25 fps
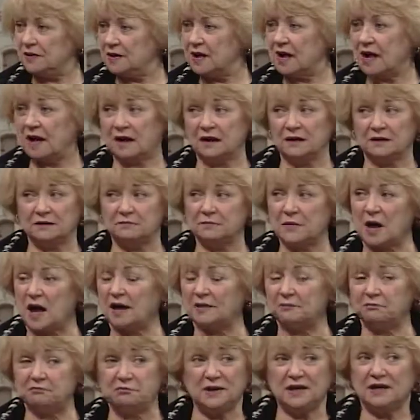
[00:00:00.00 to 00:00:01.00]
Uh, mm-hmm.
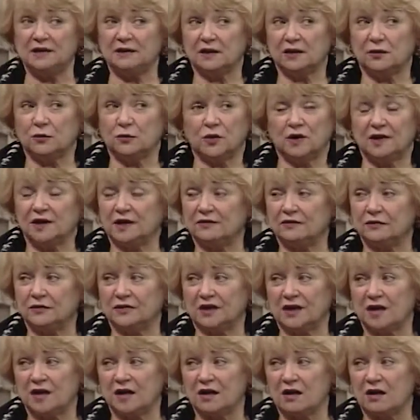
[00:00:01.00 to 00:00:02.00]
uh, be there whenever
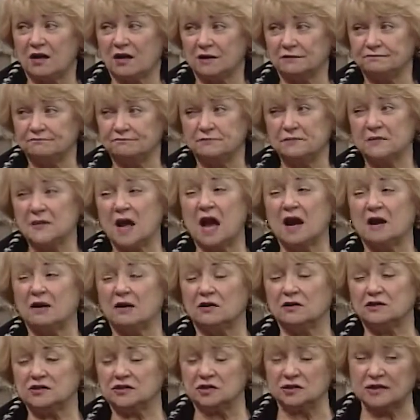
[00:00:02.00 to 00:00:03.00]
they are. Yeah. I
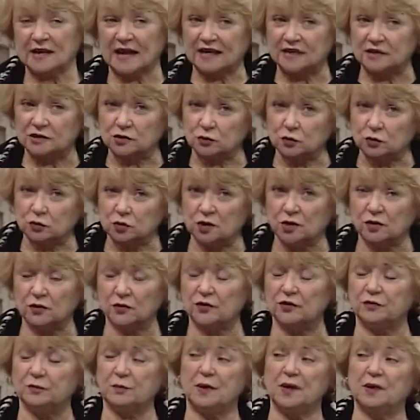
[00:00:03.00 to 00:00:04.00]
also like to work
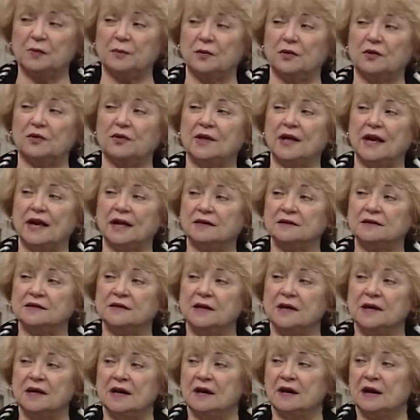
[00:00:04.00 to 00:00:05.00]
with people that
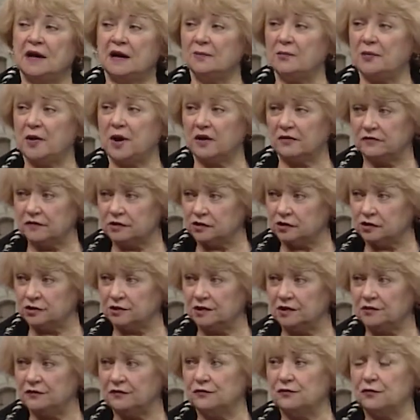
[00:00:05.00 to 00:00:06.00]
I'm power of
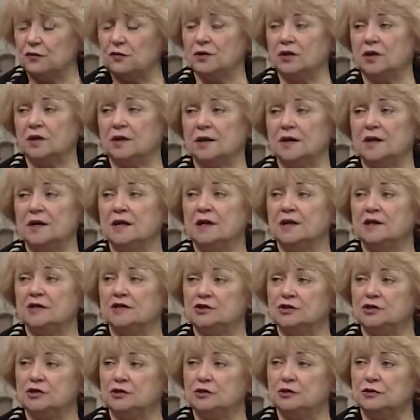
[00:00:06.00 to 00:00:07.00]
attorney for
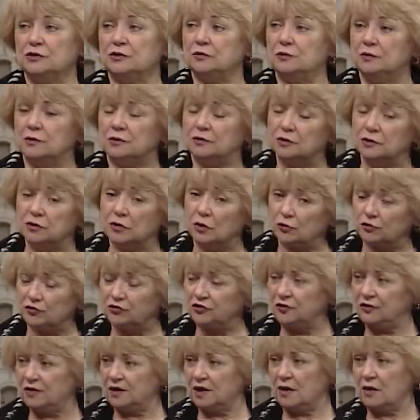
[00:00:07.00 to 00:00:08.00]
to go
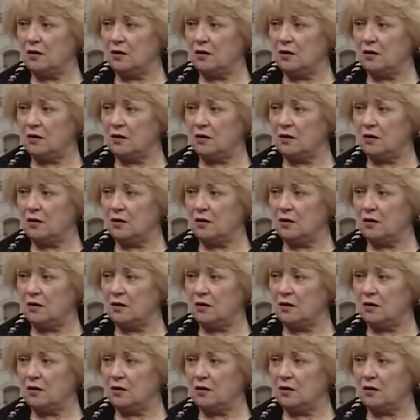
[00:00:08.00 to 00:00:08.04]
to their